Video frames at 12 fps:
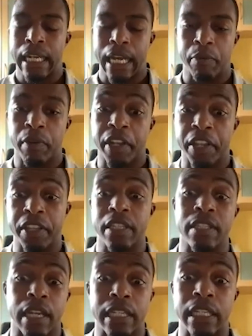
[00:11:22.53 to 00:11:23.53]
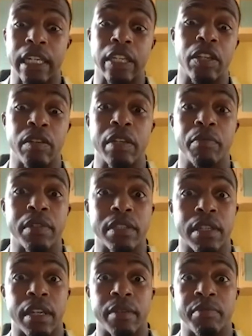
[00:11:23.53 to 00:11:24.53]
And one of the things that I did at uni
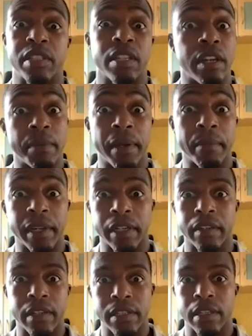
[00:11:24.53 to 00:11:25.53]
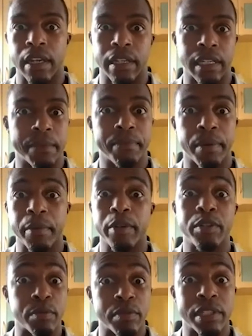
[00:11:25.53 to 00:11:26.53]
was just to earn a bit of money on the side, I did
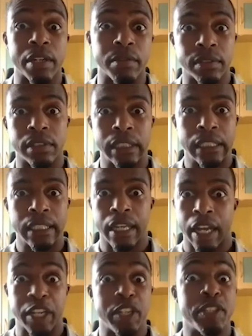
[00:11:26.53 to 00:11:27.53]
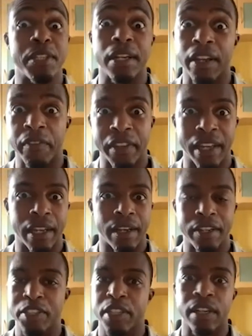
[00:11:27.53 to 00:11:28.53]
promotional sales. I used to love that.
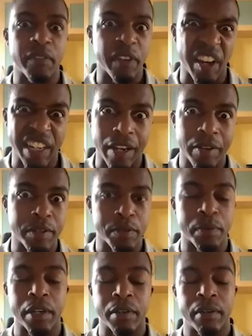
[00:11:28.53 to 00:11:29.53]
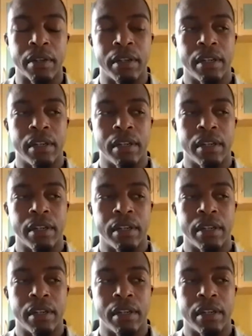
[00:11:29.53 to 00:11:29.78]
I used to love going out as well.